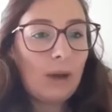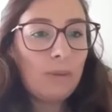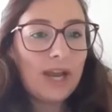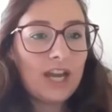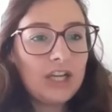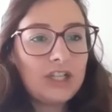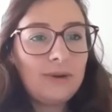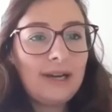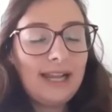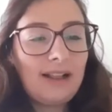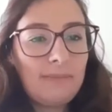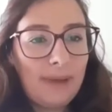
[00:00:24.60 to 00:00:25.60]
going to do a
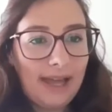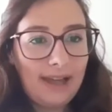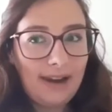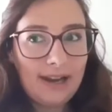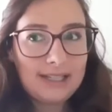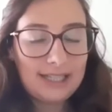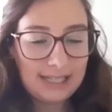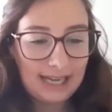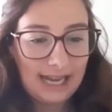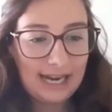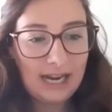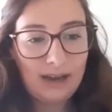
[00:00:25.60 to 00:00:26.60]
little bit
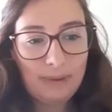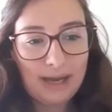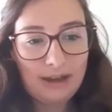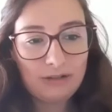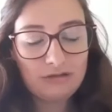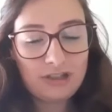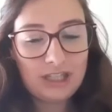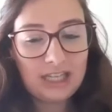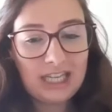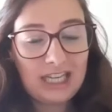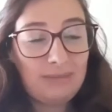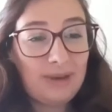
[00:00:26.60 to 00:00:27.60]
today about
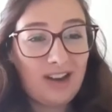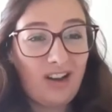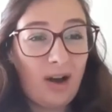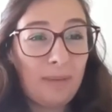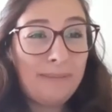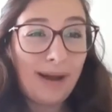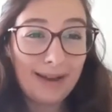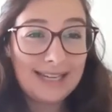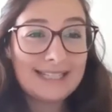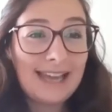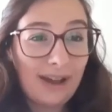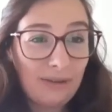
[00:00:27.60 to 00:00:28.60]
keeping our
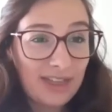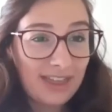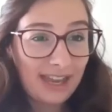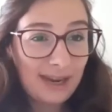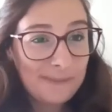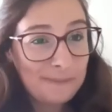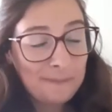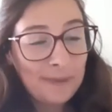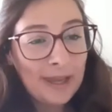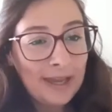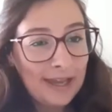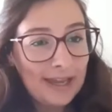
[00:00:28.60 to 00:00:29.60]
minds healthy.
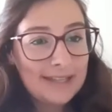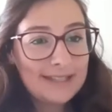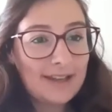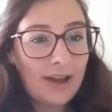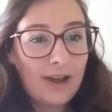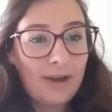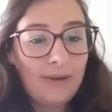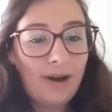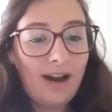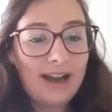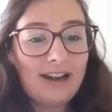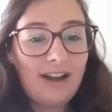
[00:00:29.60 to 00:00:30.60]
So
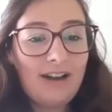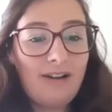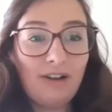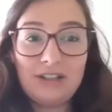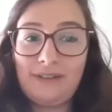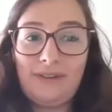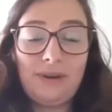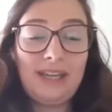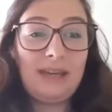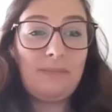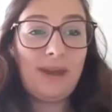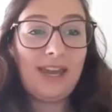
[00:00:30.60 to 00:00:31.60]
I know lots of you are
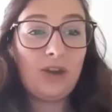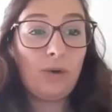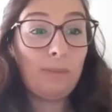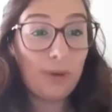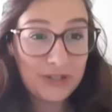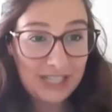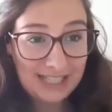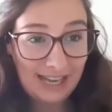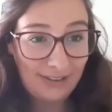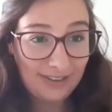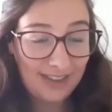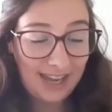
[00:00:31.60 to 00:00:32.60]
keeping your bodies
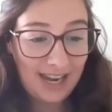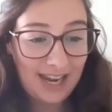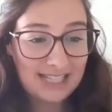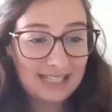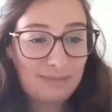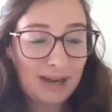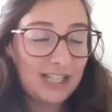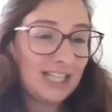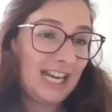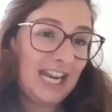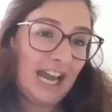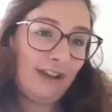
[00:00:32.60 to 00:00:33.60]
healthy,
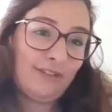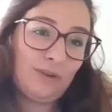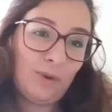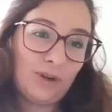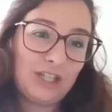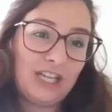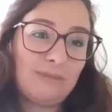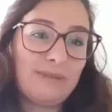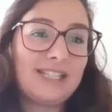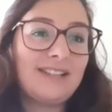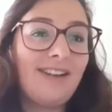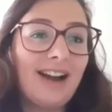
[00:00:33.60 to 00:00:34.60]
especially after watching
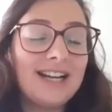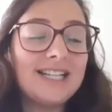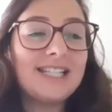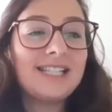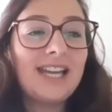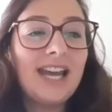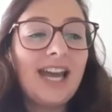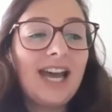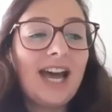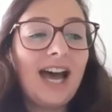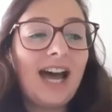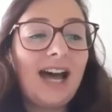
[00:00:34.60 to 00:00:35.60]
Mr. Wright's
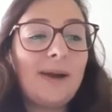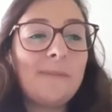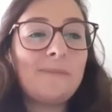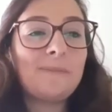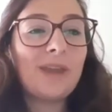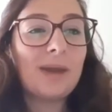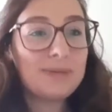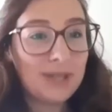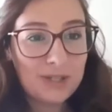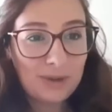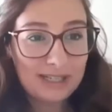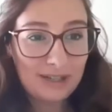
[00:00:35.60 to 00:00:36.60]

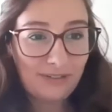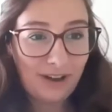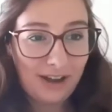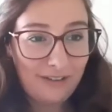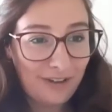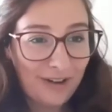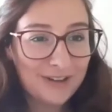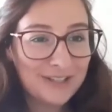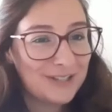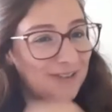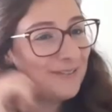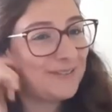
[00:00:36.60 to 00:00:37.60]
episode 25 on
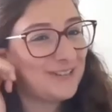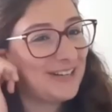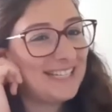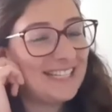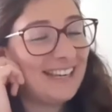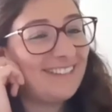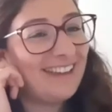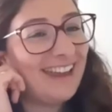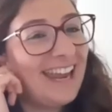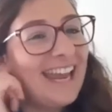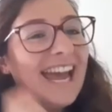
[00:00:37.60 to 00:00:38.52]
Shrub Street TV.